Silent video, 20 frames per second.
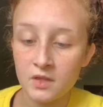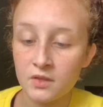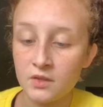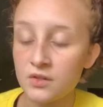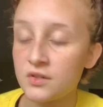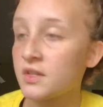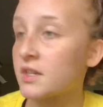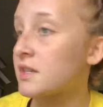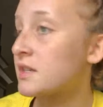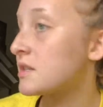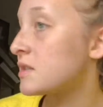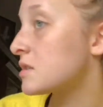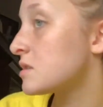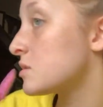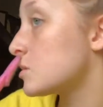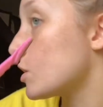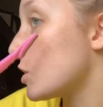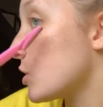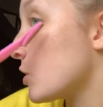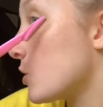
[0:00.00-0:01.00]
There's like
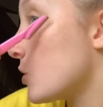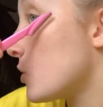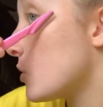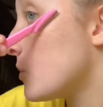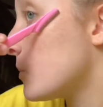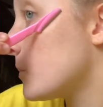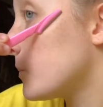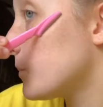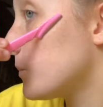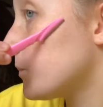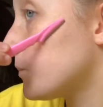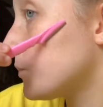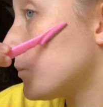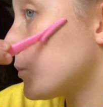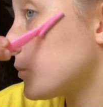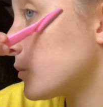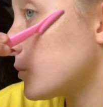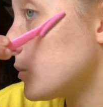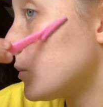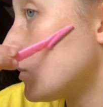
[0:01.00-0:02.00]
still
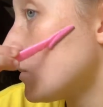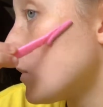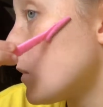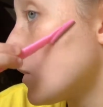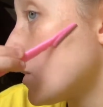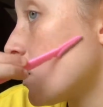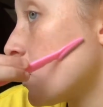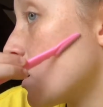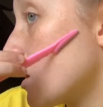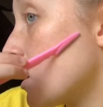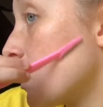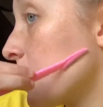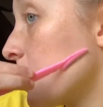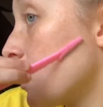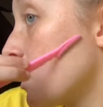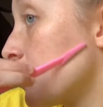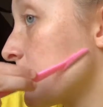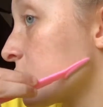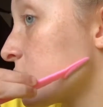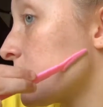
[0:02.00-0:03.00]

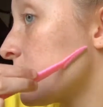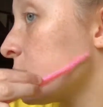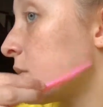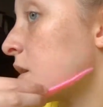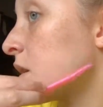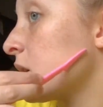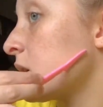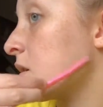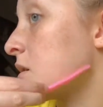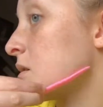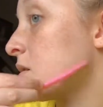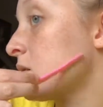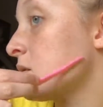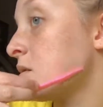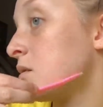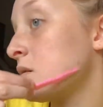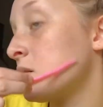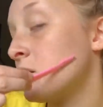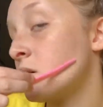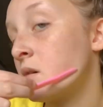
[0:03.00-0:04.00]
hairs and I'm like
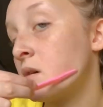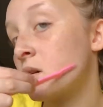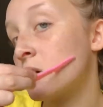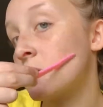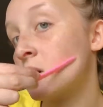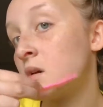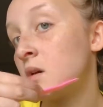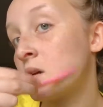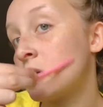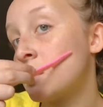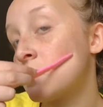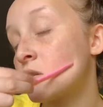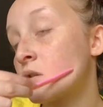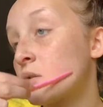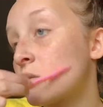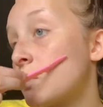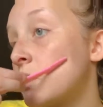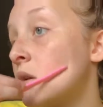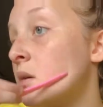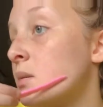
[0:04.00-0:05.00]

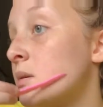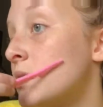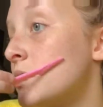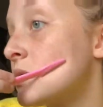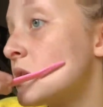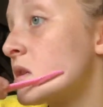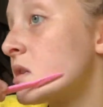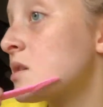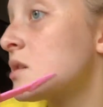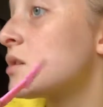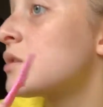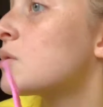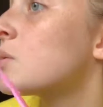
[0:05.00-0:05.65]
20 minutes into